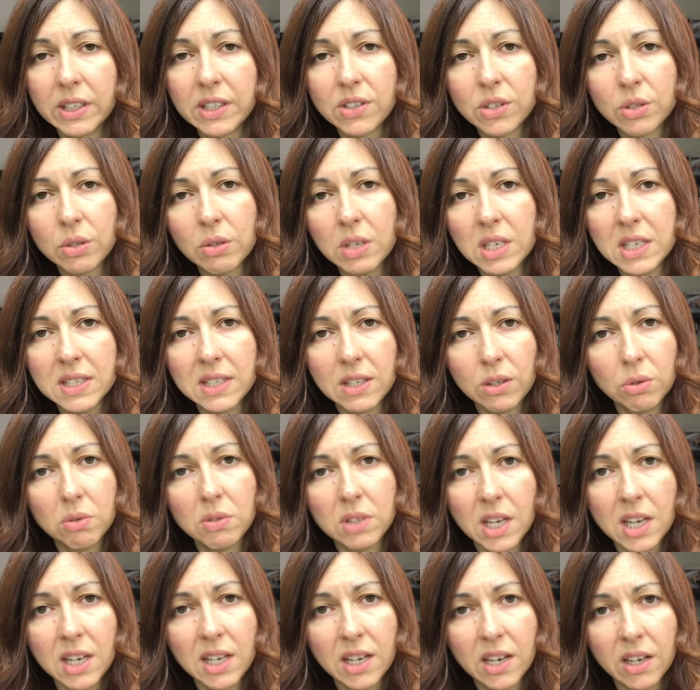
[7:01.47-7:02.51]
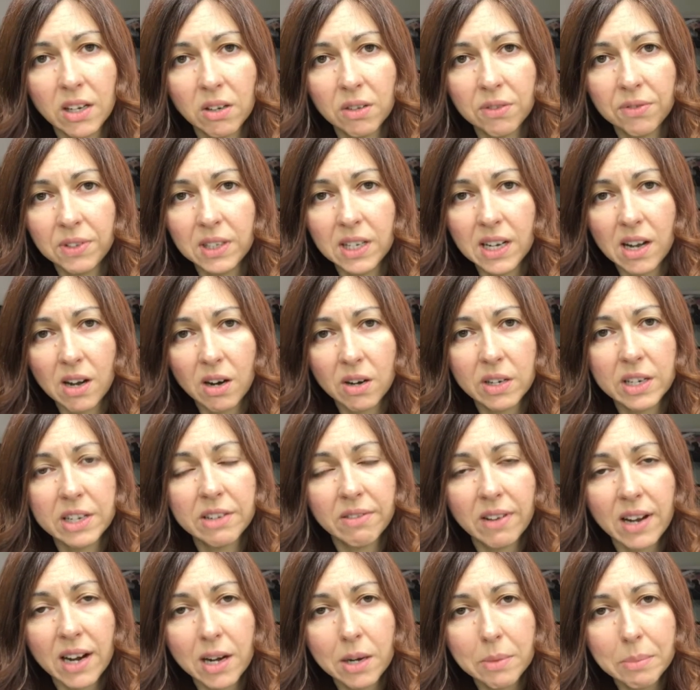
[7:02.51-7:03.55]
and so easy to take care of in our
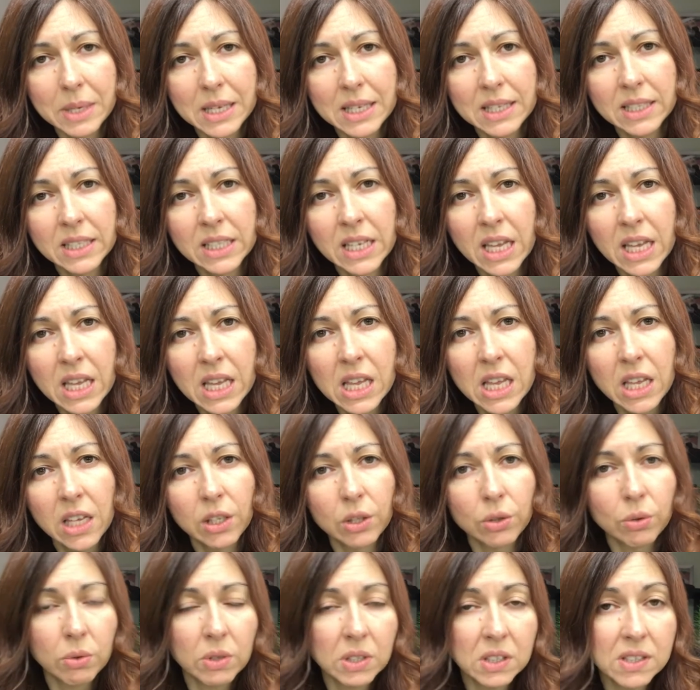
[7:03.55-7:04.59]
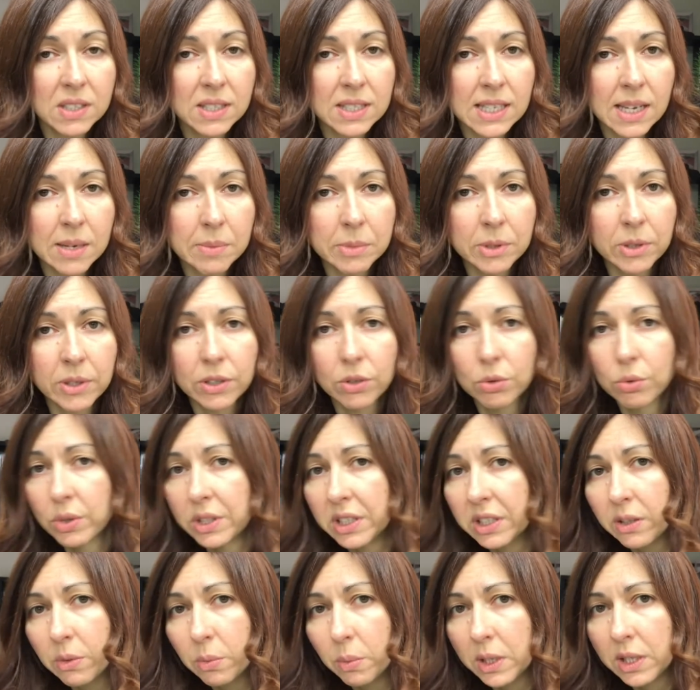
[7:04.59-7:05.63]
environment. During the summer and
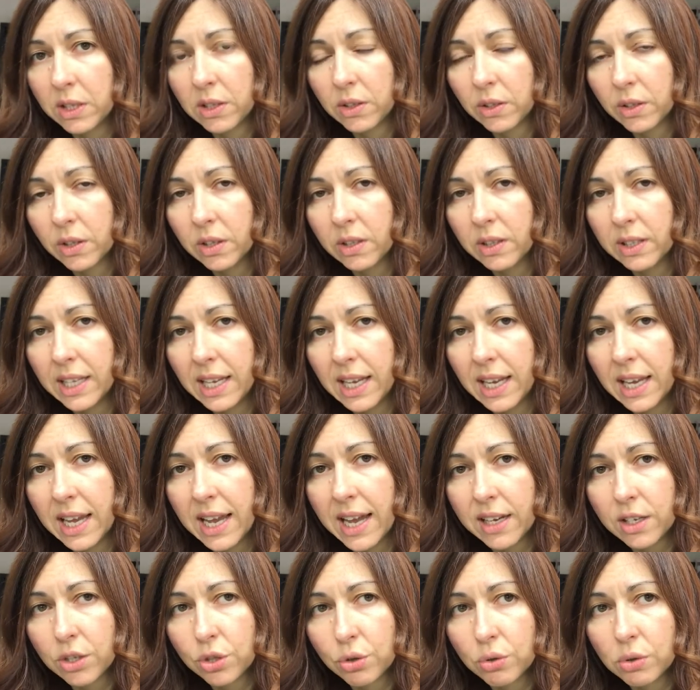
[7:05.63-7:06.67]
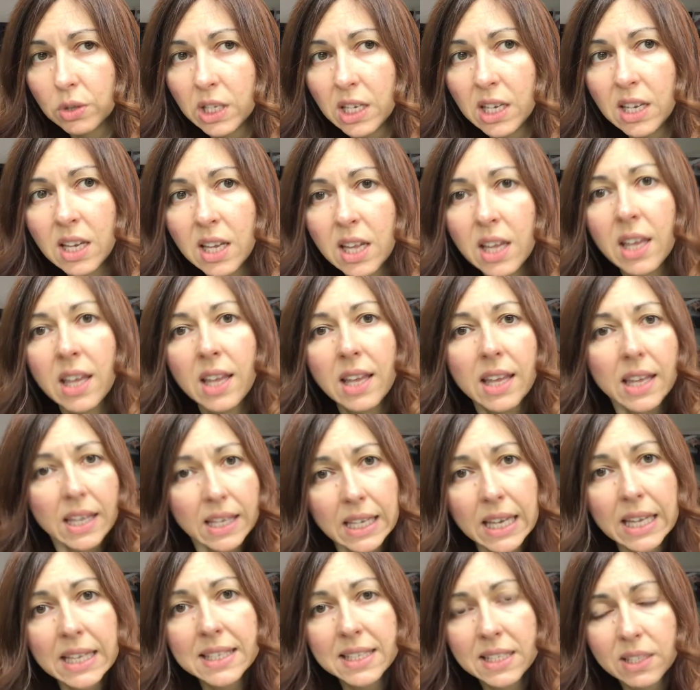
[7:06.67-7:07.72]
during the winter, they actually
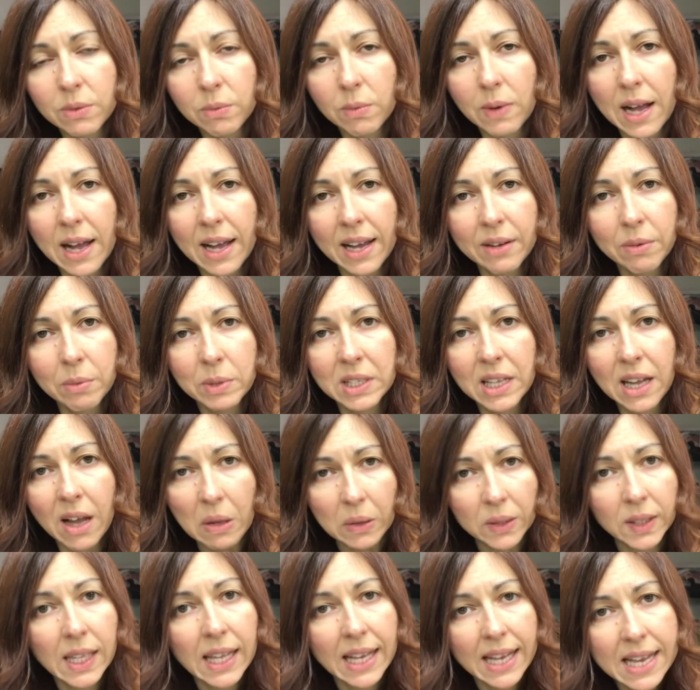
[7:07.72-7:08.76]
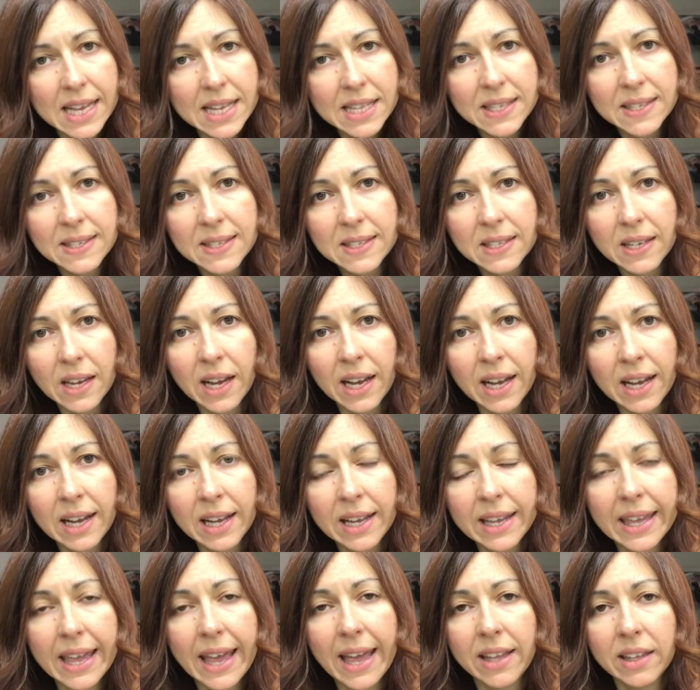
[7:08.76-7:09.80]
can survive without lights.
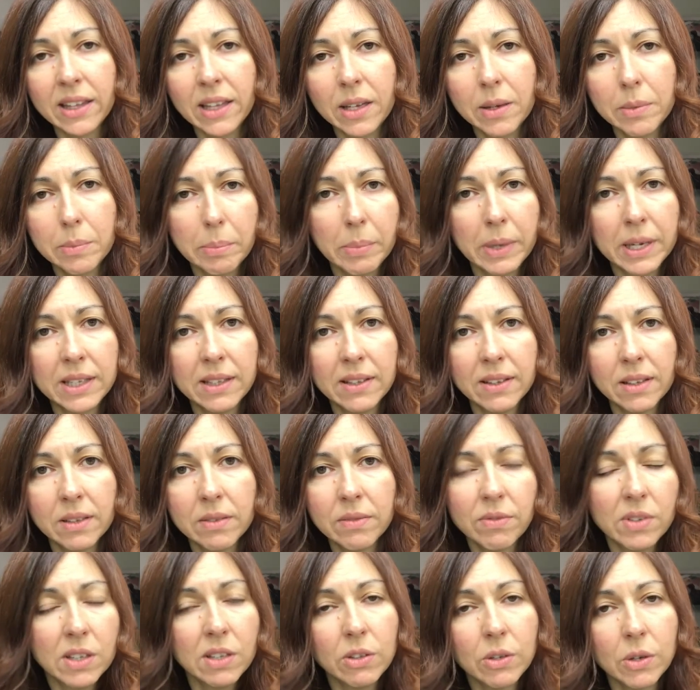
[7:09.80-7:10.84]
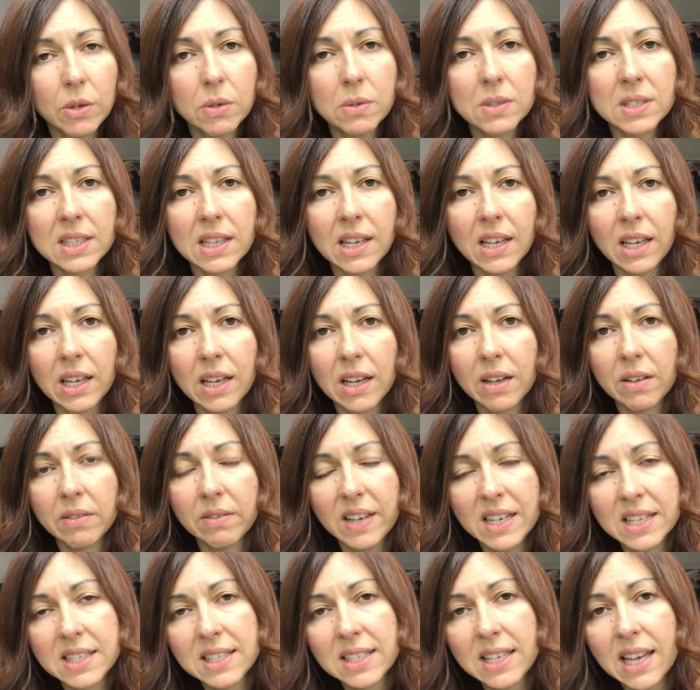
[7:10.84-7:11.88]
I had them by the windows, like a
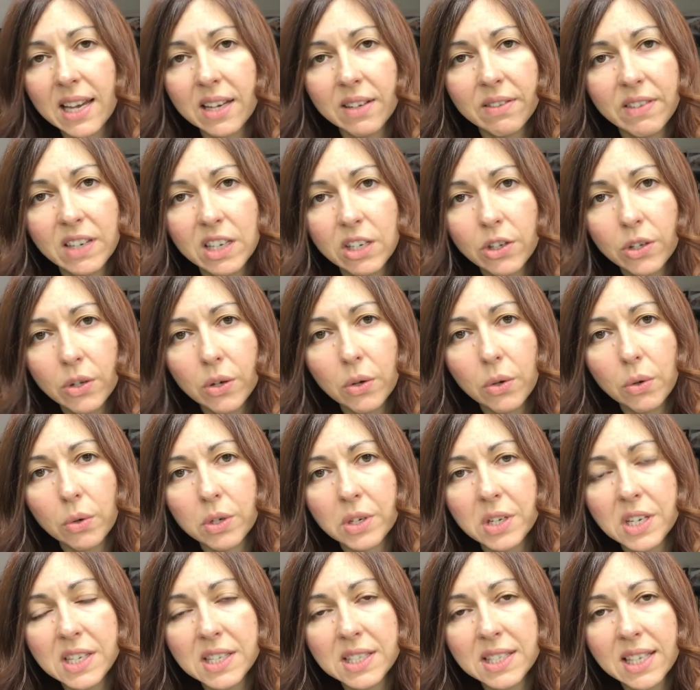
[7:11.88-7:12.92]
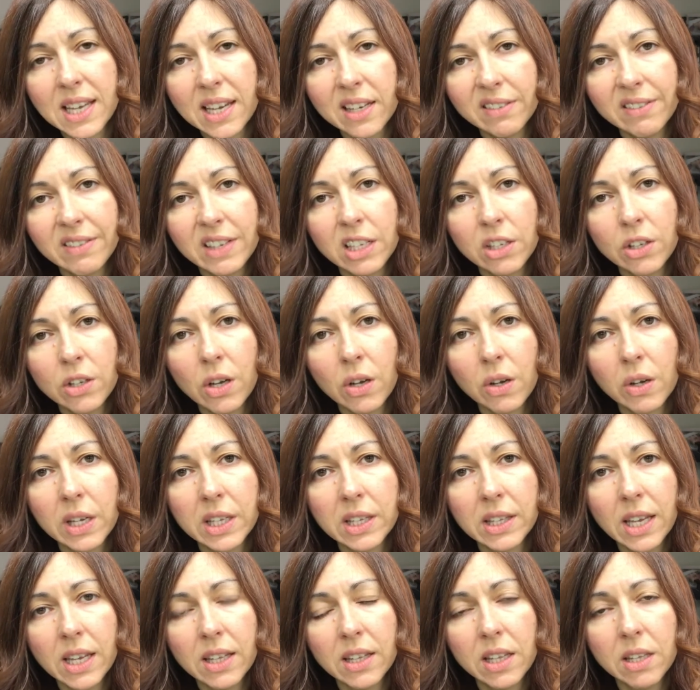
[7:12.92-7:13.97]
west side window or east side window,
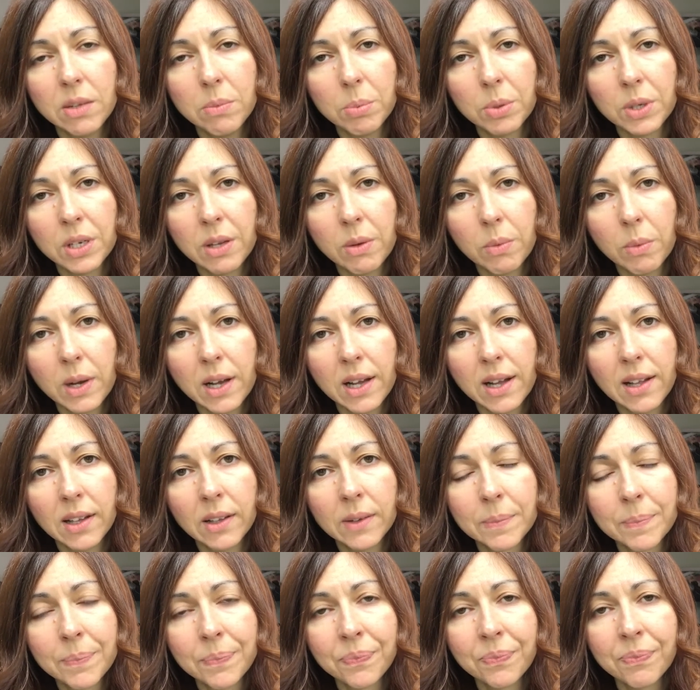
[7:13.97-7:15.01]
and they did pretty well.